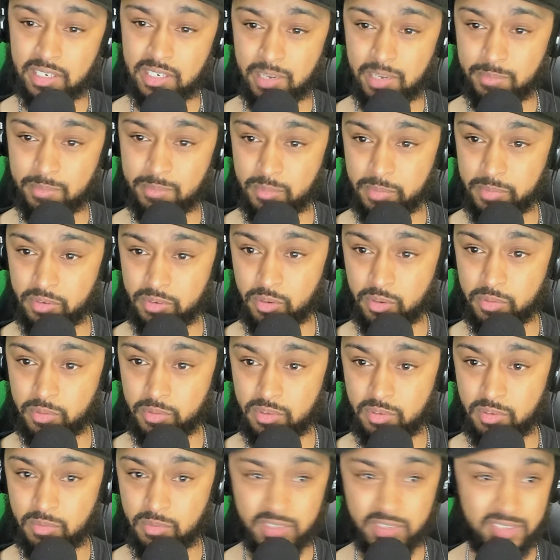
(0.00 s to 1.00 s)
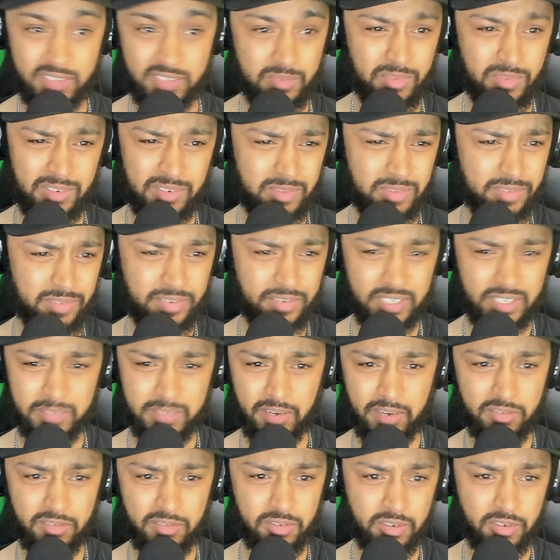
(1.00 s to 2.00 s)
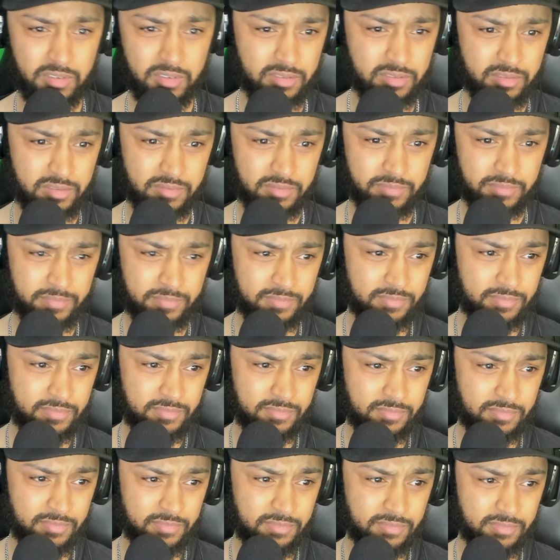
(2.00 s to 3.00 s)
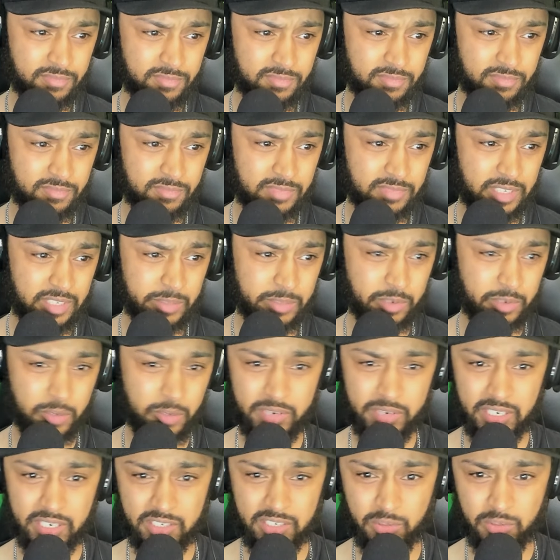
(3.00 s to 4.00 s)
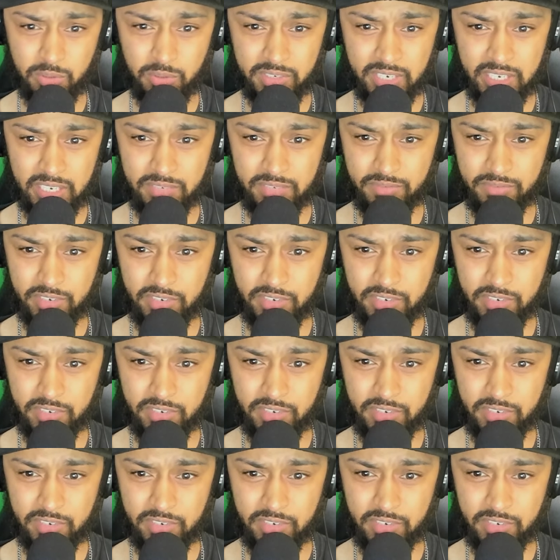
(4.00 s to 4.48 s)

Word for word: I'm gonna be real with you. What is what the fuck's my outro? Anyway, I hope you guys enjoyed today's video.